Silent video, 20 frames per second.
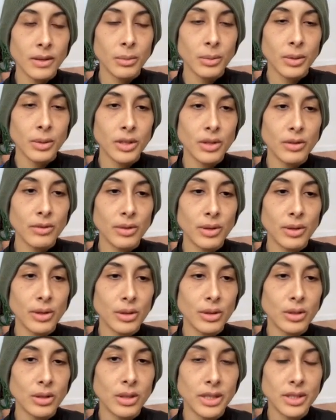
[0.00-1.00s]
When you're
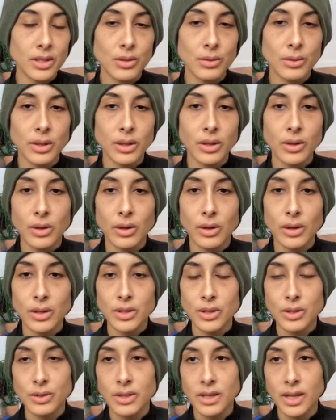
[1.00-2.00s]
vertical, I do
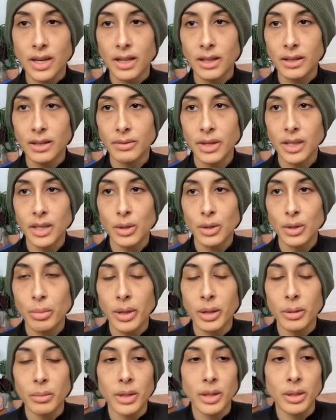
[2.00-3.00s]
encourage you to elevate your
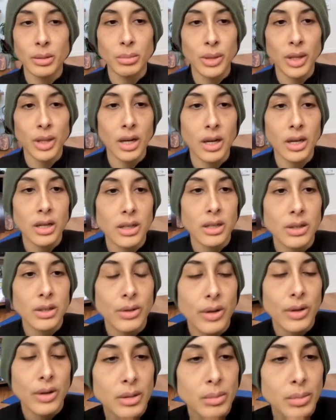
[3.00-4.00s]
bum on a block
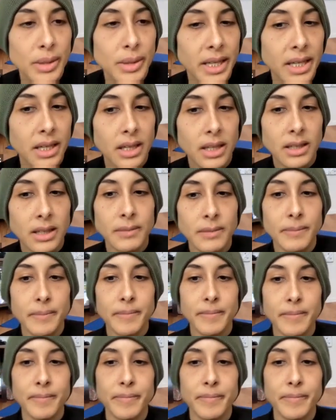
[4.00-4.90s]
or on a blanket.